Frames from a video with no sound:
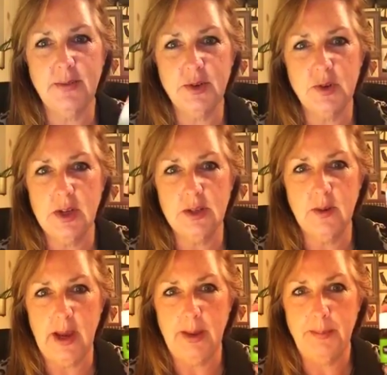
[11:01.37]
Stress
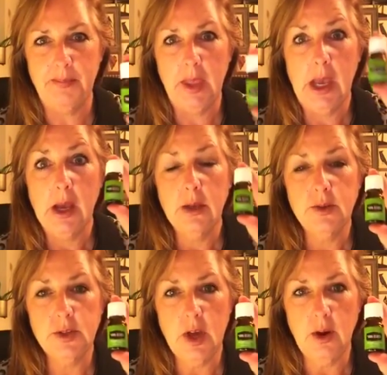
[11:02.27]
Away.
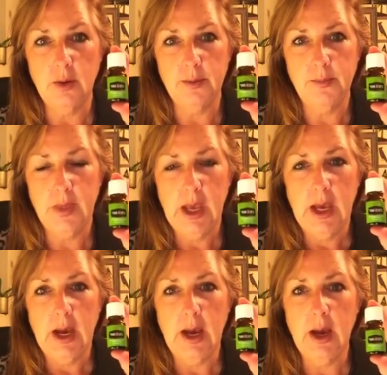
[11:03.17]
So
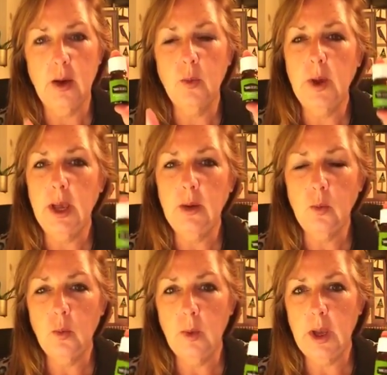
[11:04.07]

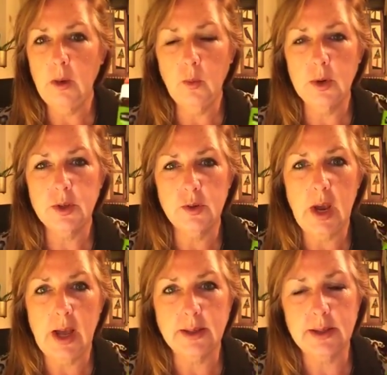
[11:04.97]
when we're
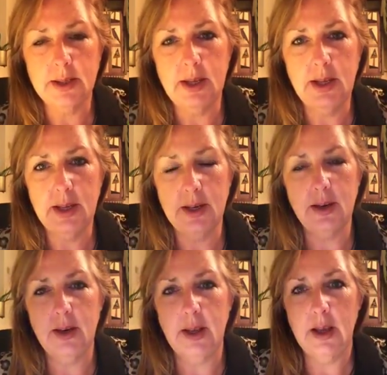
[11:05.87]
stressed, it
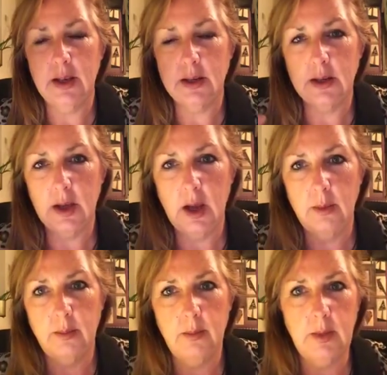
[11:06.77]

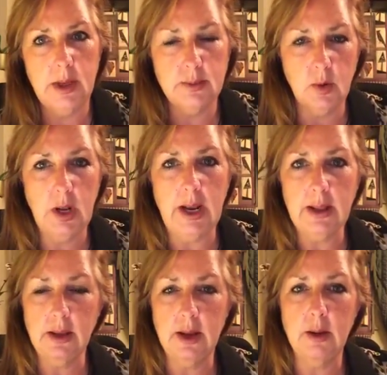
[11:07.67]
is more
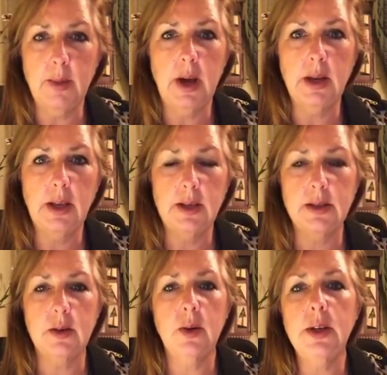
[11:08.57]
likely that our body is
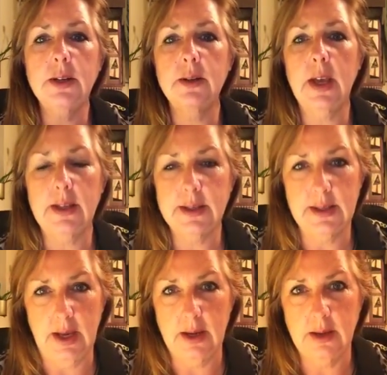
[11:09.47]
going to get
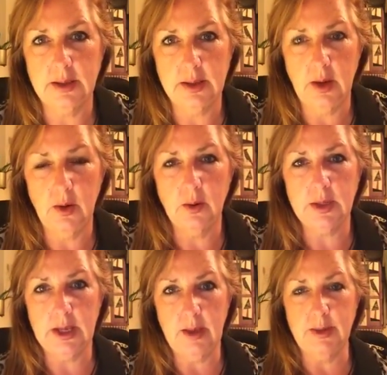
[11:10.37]
sick. So to
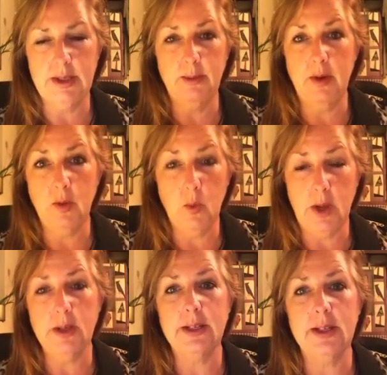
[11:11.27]
keep us above the
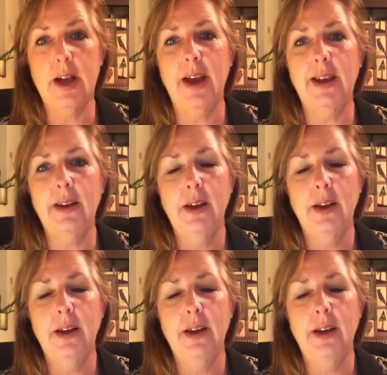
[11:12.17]
wellness line